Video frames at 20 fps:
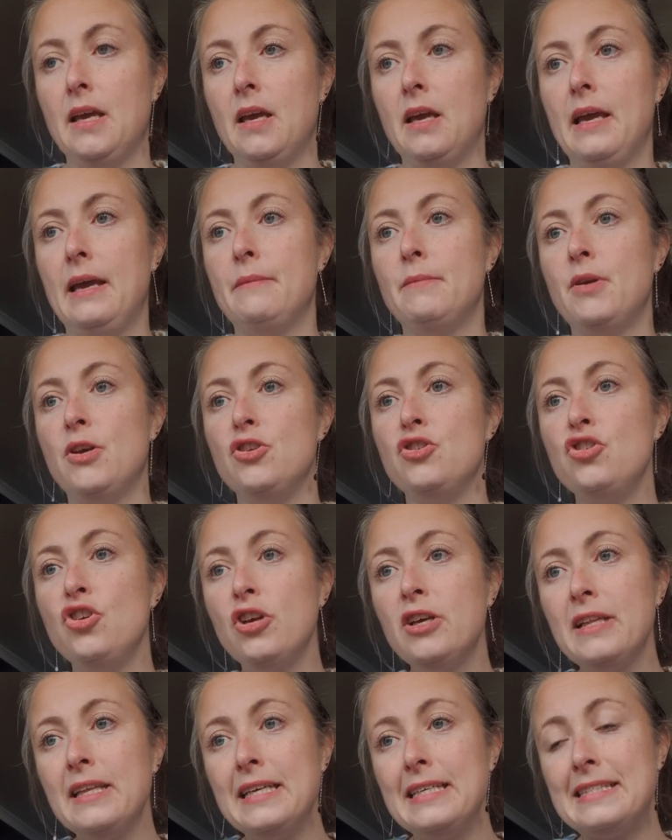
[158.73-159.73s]

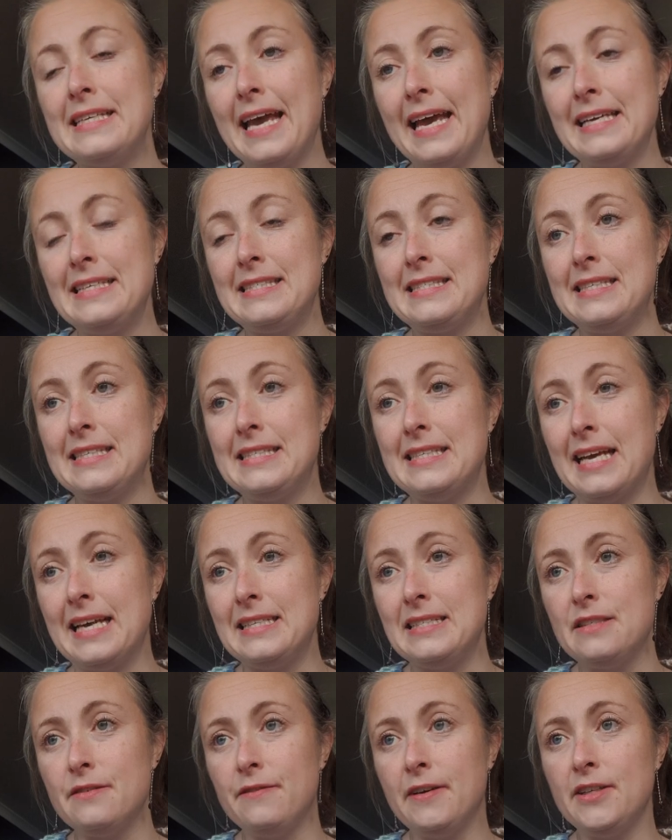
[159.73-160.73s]
Newly tested
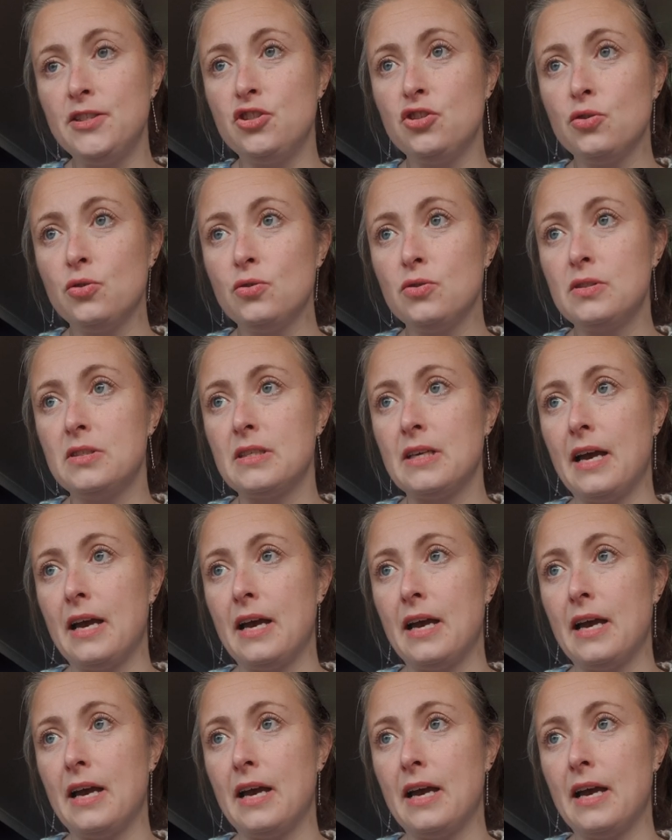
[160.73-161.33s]
individuals